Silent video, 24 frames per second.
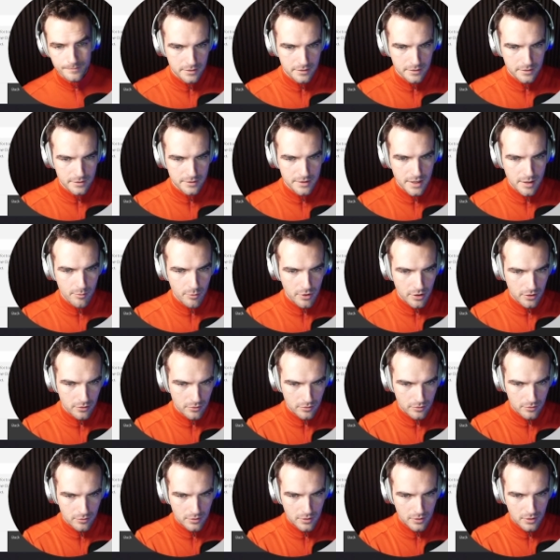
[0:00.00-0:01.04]

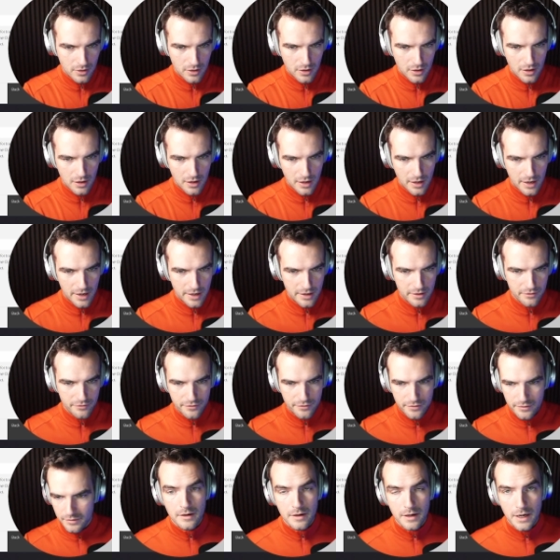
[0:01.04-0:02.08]
demo
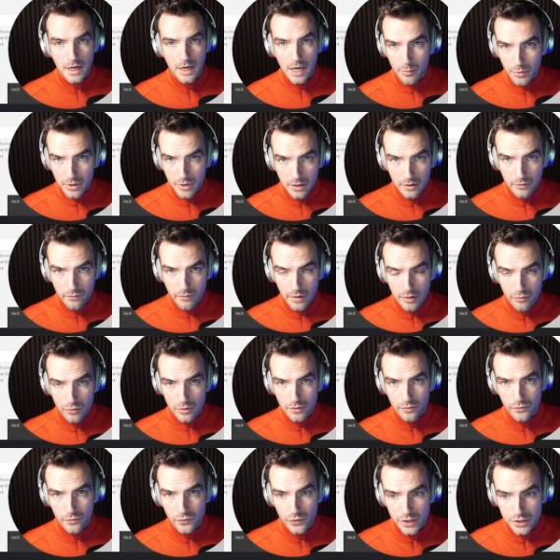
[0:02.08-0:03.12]
live. I'm in a very
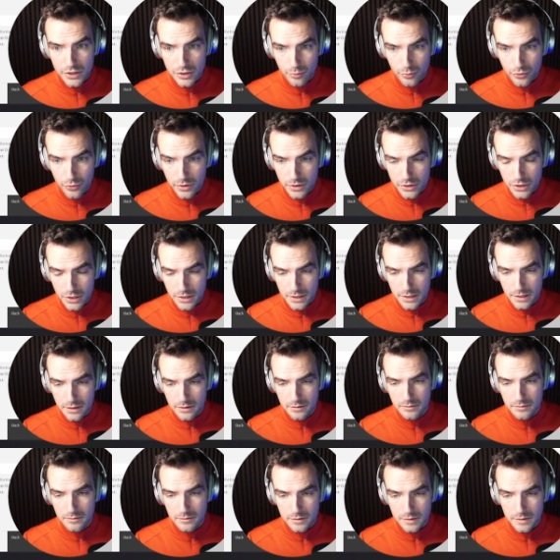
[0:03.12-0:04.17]
fresh project here,
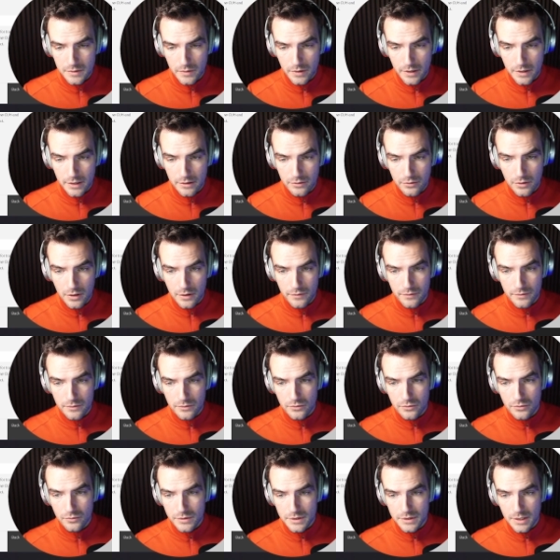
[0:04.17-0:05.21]
so I do have to
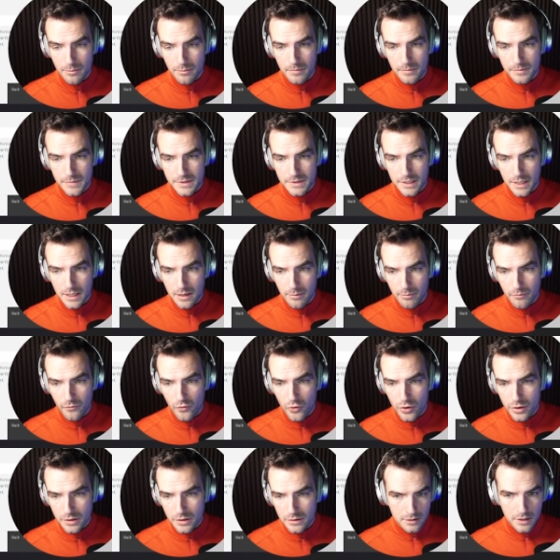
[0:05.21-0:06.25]
do some setup
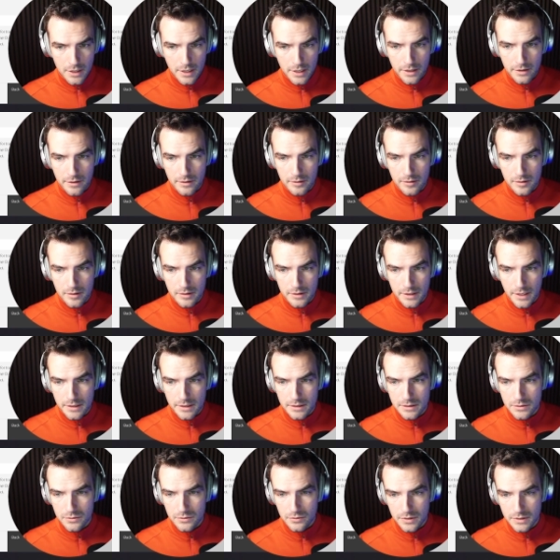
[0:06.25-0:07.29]
work, and that
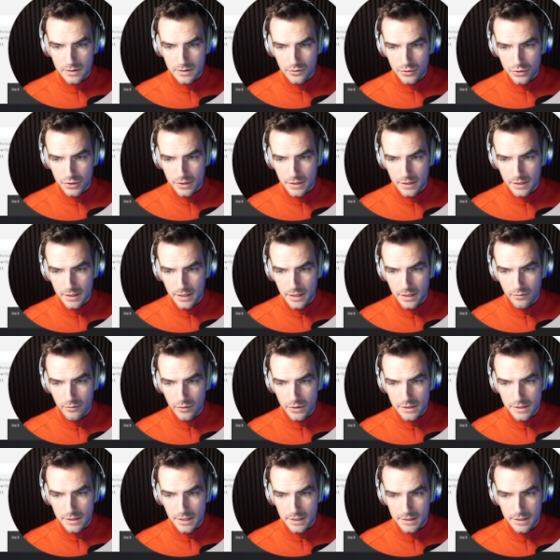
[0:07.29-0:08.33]
is to associate a
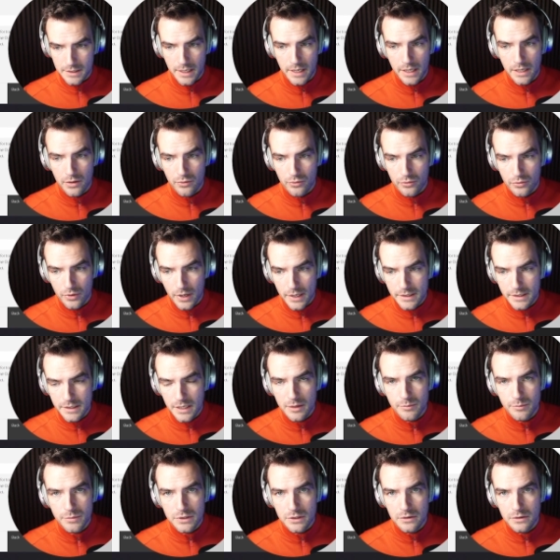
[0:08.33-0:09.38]
watsonx, a
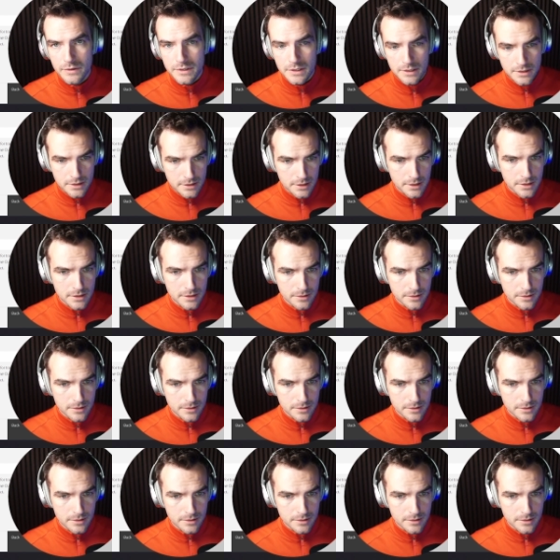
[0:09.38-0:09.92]
runtime service instance.